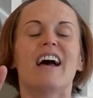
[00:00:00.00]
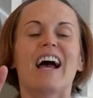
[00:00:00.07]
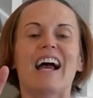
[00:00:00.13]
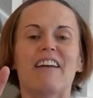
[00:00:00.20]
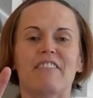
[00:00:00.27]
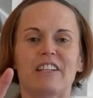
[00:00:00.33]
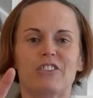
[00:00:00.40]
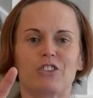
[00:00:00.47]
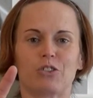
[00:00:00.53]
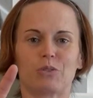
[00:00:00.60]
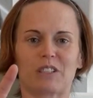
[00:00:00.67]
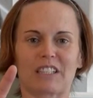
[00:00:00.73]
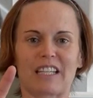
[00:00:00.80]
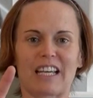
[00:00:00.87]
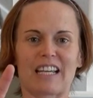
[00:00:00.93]
and then do
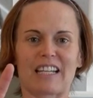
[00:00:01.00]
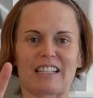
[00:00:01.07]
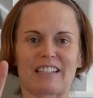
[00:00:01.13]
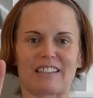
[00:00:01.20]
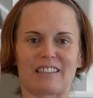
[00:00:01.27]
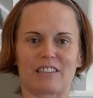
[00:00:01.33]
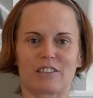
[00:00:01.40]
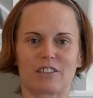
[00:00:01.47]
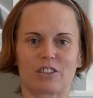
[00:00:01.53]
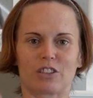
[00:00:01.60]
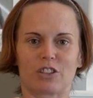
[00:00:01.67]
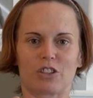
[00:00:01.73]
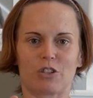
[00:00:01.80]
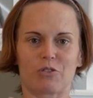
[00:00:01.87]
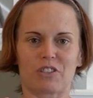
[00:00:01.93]
it again.
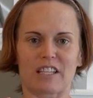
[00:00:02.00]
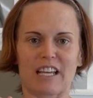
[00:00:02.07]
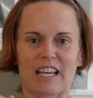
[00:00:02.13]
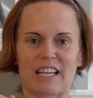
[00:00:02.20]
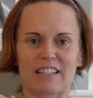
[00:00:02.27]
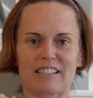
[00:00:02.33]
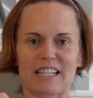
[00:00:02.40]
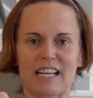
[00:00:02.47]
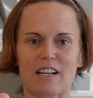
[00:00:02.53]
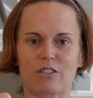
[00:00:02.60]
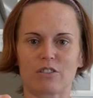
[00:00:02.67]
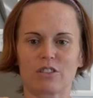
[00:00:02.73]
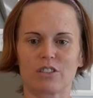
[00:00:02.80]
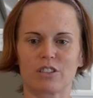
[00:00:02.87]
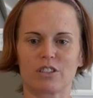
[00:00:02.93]
Close the hand
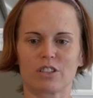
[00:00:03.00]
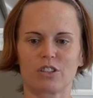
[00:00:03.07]
down,